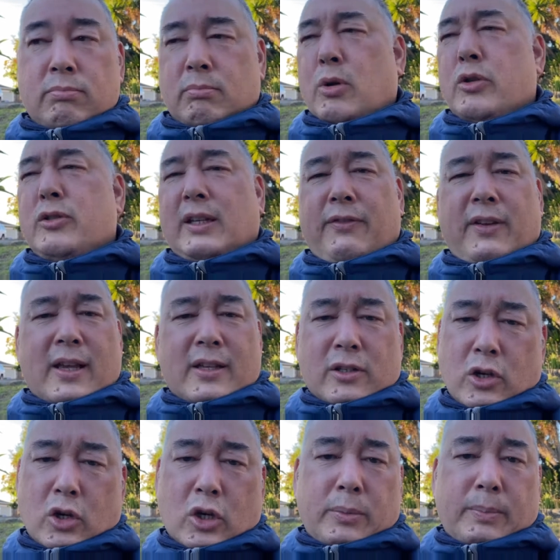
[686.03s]
mostly VS
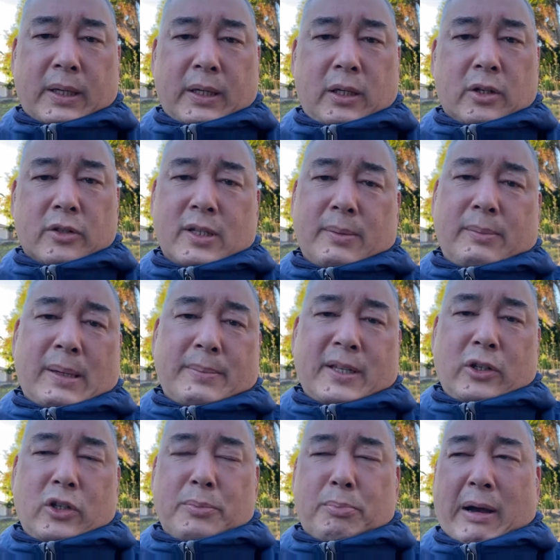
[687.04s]
Code, but sometimes I
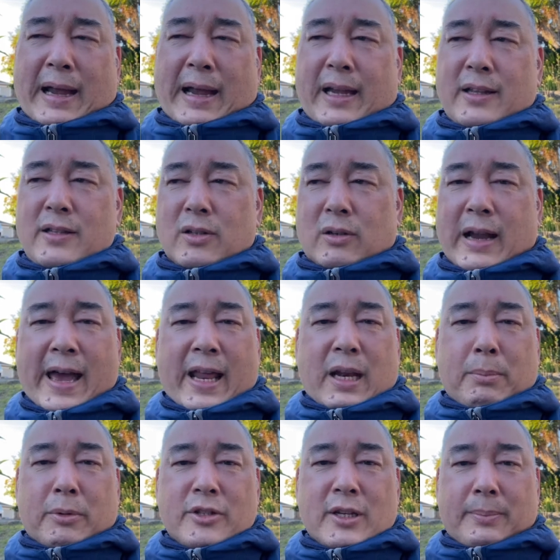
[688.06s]
use Brackets or
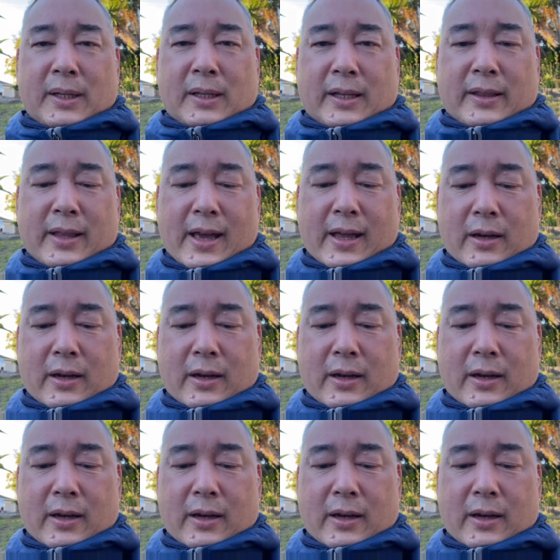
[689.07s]
Atom or something like that.